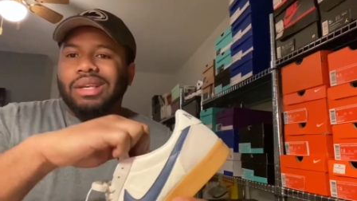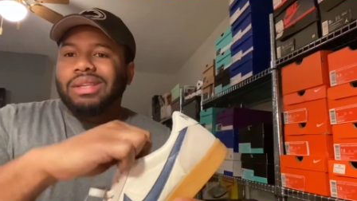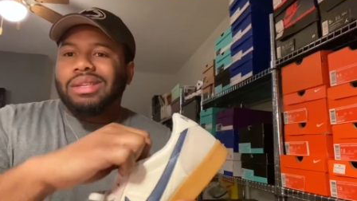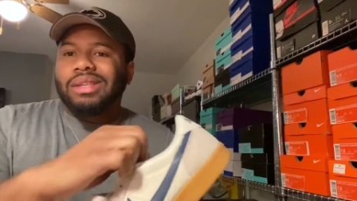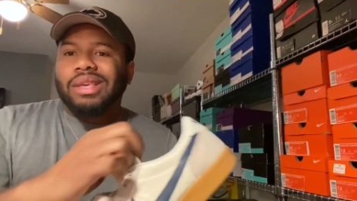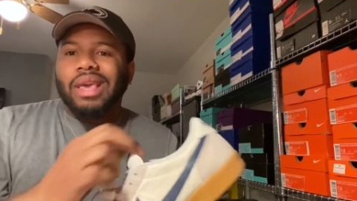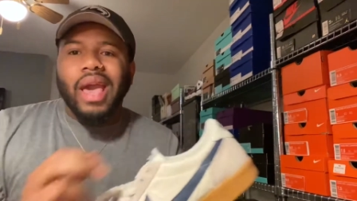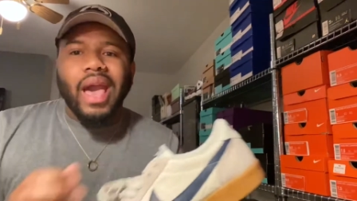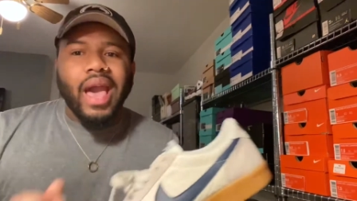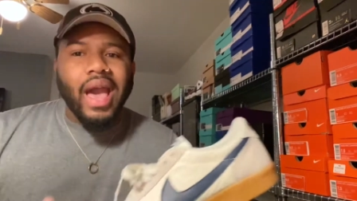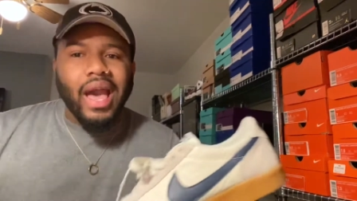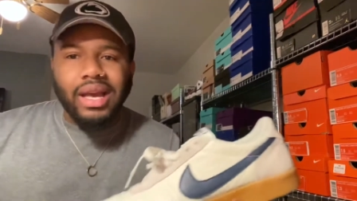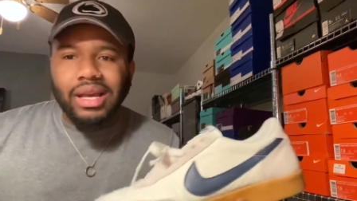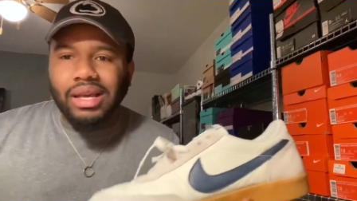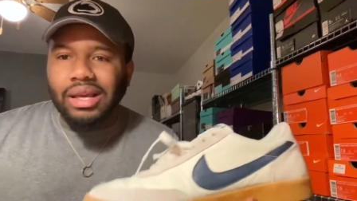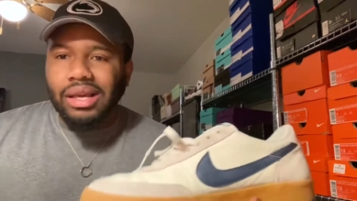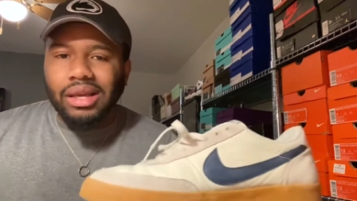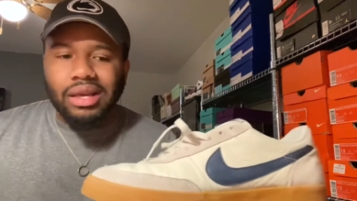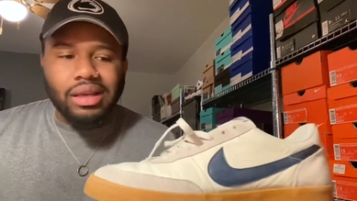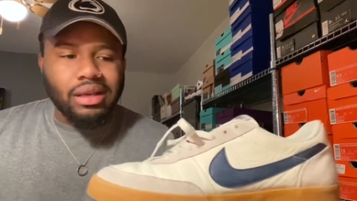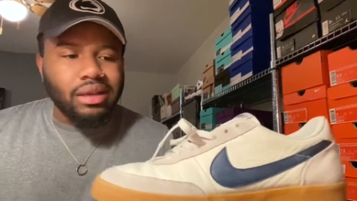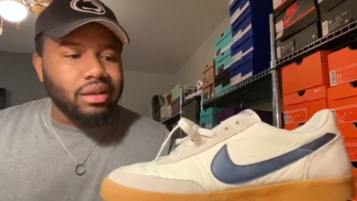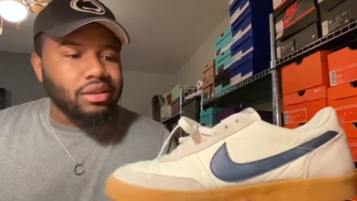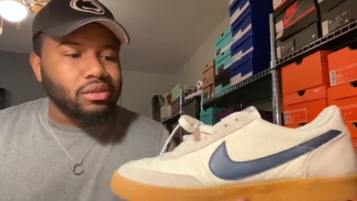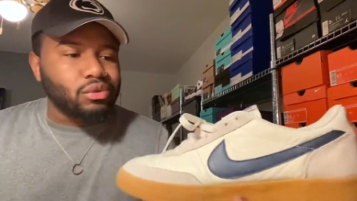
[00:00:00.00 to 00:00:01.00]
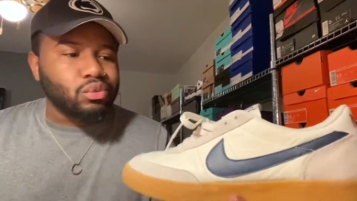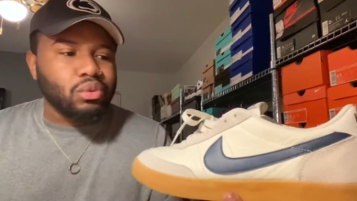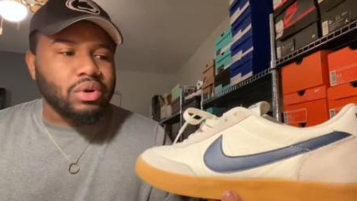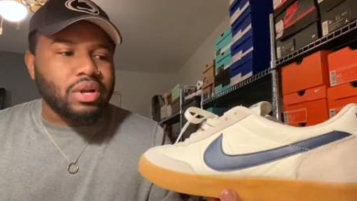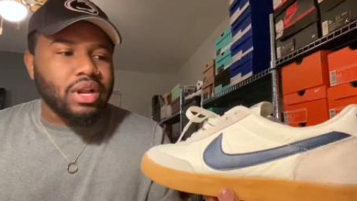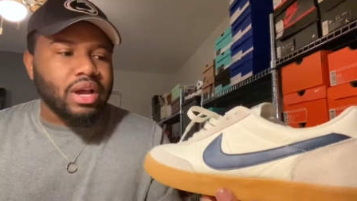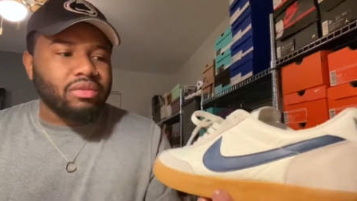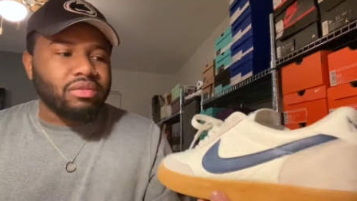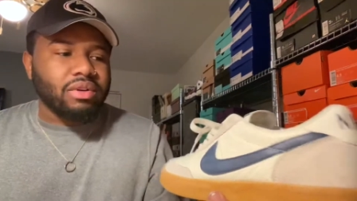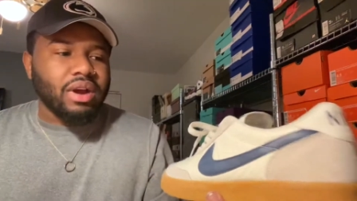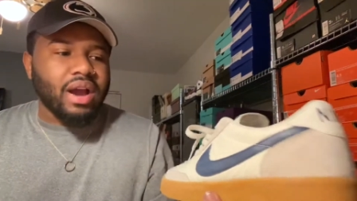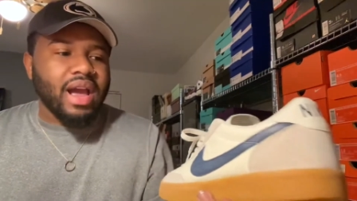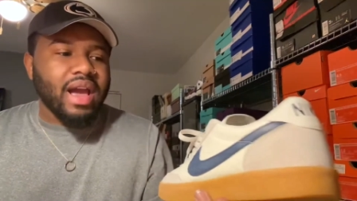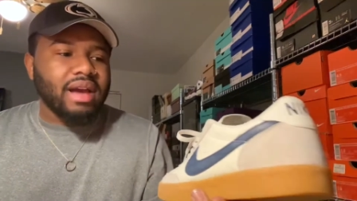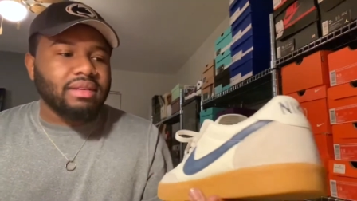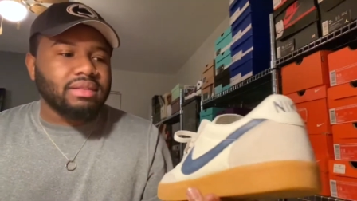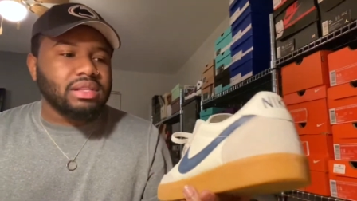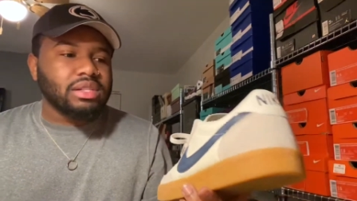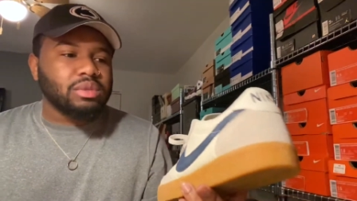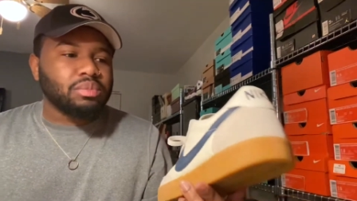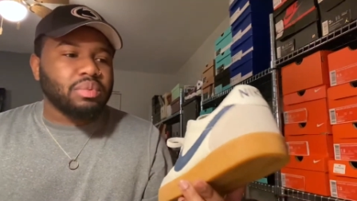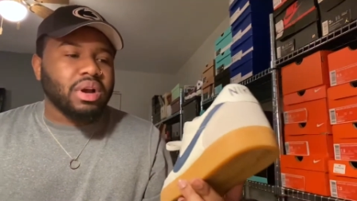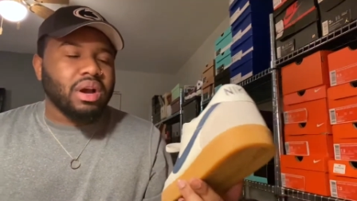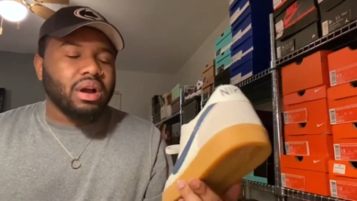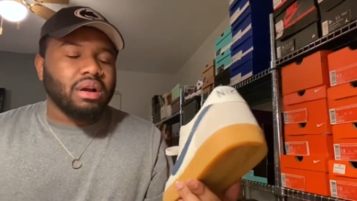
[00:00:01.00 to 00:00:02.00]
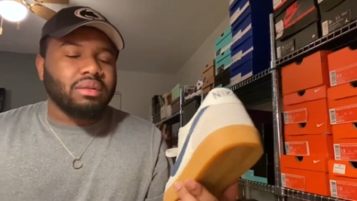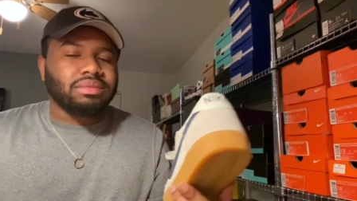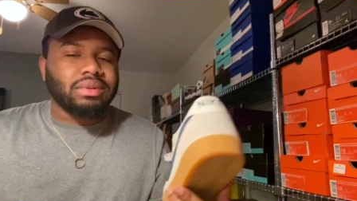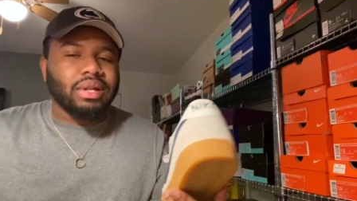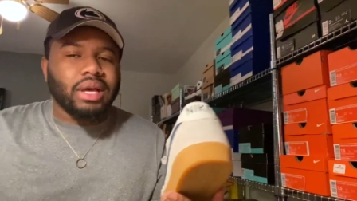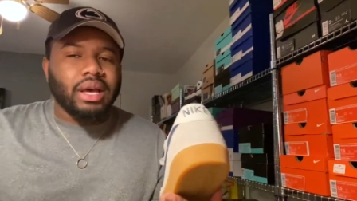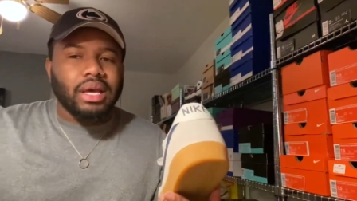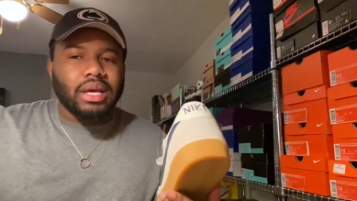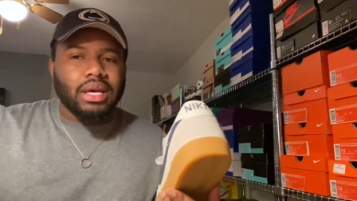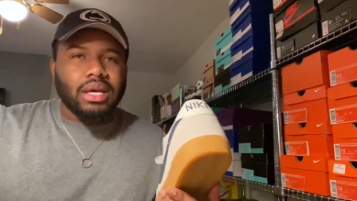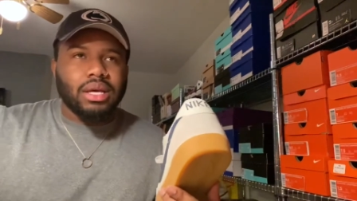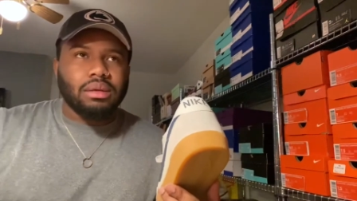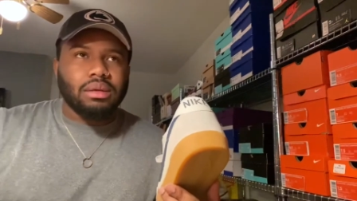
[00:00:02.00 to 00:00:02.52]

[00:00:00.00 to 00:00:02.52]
khakis, whatever. I have this pair of like